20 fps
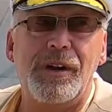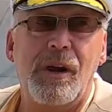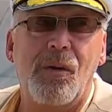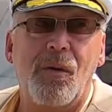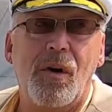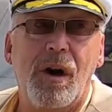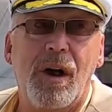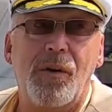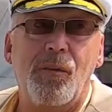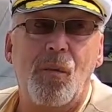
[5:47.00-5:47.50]
an
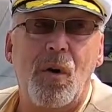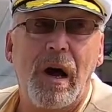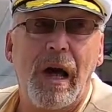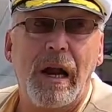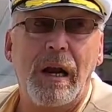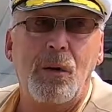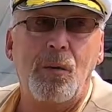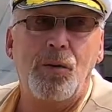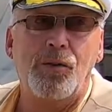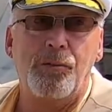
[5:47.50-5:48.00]
hour on
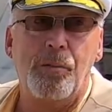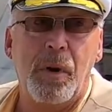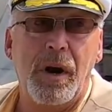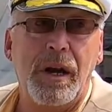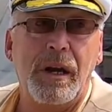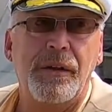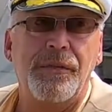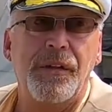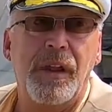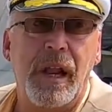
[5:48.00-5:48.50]
water was
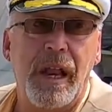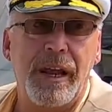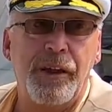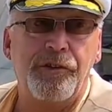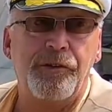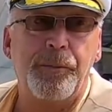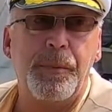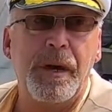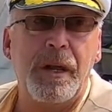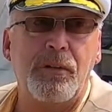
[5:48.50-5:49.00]
breaking the
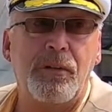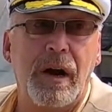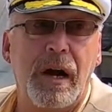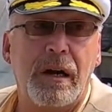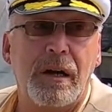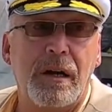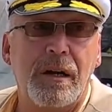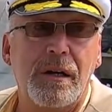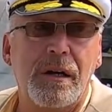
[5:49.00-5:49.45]
land speed record.